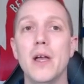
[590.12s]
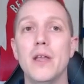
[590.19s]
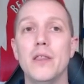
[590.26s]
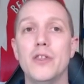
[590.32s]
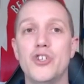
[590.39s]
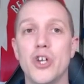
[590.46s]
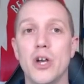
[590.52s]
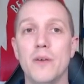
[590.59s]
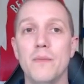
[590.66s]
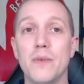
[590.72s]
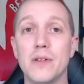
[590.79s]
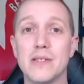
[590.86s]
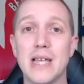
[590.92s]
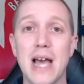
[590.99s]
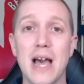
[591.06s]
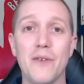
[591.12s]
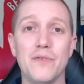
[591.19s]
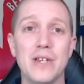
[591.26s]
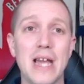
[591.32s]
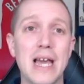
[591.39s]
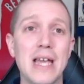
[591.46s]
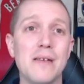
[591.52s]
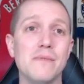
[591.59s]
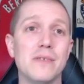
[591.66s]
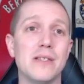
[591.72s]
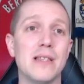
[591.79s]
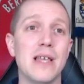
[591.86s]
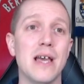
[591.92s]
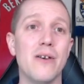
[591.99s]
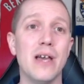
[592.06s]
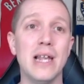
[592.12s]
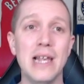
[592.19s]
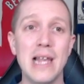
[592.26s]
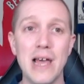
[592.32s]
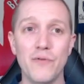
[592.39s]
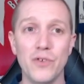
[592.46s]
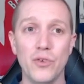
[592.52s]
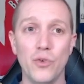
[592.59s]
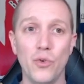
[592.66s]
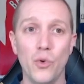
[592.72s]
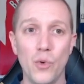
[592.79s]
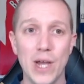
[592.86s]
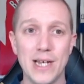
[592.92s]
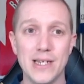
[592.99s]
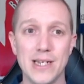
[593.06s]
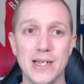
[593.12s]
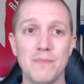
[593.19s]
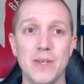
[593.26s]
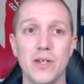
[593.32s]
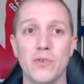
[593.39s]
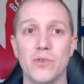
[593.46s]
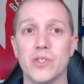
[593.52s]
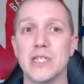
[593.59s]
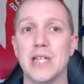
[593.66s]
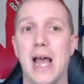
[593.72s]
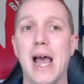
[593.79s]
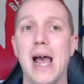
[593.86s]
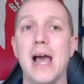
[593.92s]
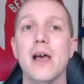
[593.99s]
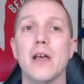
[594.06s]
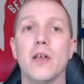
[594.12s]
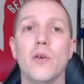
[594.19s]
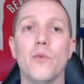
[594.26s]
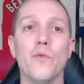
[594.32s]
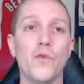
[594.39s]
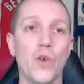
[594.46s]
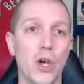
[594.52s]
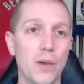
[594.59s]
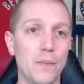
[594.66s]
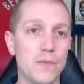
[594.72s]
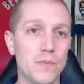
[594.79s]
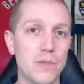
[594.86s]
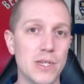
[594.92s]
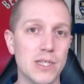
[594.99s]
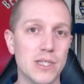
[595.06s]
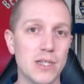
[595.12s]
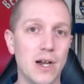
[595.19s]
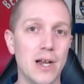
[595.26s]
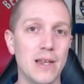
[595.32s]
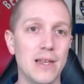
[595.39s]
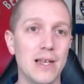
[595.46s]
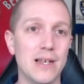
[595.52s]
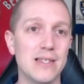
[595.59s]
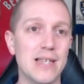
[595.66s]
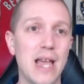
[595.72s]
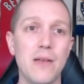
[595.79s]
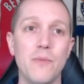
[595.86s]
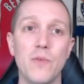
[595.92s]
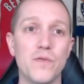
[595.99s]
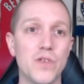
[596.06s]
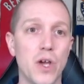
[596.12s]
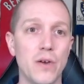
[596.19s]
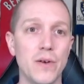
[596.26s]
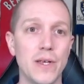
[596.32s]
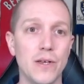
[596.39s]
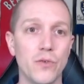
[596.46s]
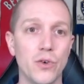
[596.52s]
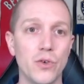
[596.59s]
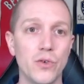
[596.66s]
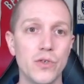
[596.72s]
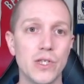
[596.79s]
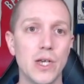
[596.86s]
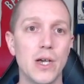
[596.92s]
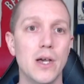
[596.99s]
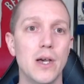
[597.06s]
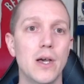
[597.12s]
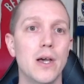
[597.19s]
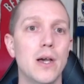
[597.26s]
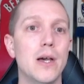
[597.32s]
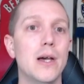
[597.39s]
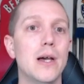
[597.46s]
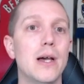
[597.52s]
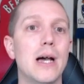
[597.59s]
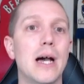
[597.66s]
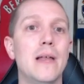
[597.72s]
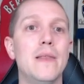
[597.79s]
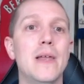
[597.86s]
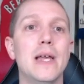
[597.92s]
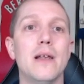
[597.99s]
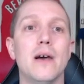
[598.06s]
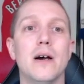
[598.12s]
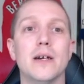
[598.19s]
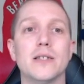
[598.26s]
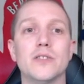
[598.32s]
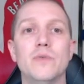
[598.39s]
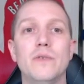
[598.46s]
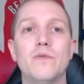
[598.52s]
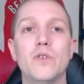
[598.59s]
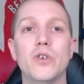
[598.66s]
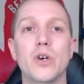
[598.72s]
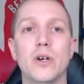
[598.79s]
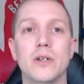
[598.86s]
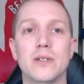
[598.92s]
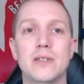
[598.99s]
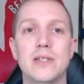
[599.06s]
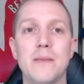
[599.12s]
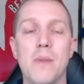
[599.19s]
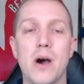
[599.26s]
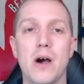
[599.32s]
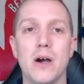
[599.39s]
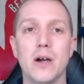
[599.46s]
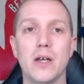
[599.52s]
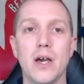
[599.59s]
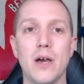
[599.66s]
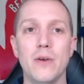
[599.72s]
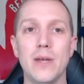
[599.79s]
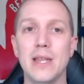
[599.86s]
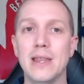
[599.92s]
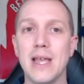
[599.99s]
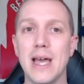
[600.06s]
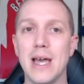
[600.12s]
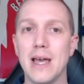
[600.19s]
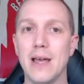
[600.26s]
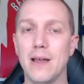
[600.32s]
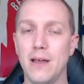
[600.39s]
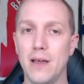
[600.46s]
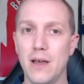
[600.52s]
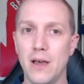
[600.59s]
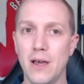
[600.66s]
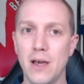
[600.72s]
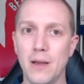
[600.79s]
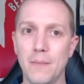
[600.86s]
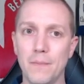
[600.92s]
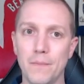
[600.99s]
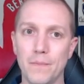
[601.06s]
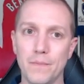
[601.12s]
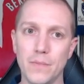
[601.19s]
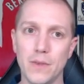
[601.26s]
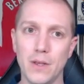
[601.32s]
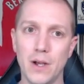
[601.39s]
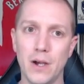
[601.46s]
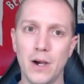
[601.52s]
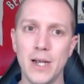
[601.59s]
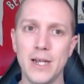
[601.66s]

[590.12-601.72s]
The Germans have named their 11 already. Mittelstadt confirmed to be starting there. Same with Toni Kroos. And then last we've got Dimarco in there. I